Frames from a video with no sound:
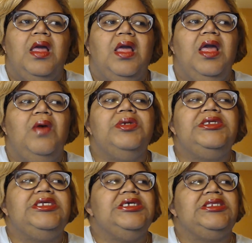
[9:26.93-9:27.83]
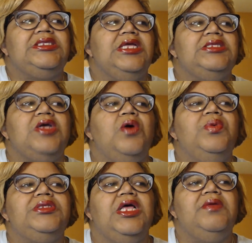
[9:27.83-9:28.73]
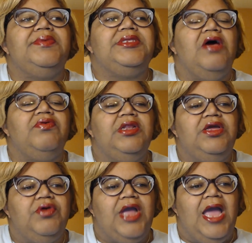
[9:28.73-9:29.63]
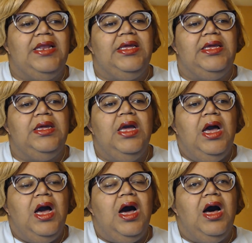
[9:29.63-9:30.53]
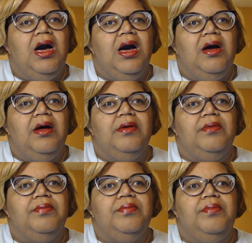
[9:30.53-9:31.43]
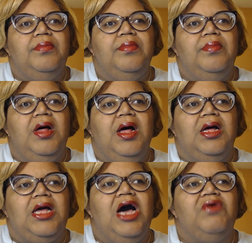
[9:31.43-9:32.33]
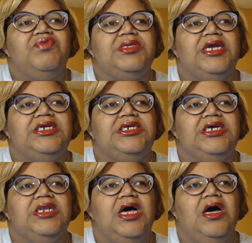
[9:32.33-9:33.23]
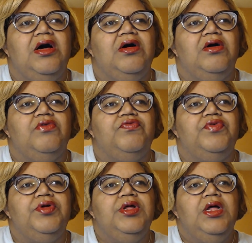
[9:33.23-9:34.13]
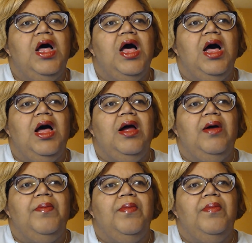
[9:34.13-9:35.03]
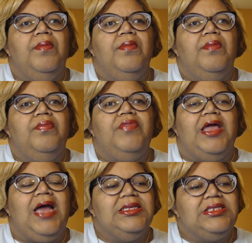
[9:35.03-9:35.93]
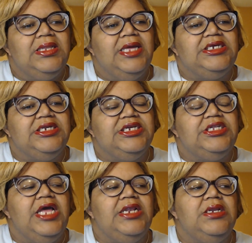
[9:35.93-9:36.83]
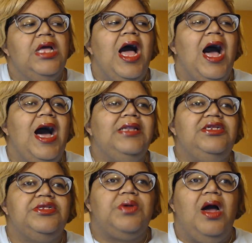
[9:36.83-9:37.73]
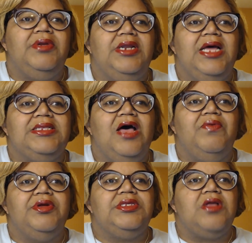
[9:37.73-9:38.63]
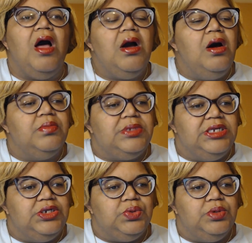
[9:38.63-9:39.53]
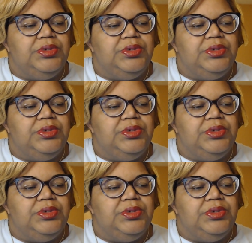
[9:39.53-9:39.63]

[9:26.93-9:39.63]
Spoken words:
It was just, so it was definitely creating a conversation of that isolation. And Holly described it as having Stockholm syndrome.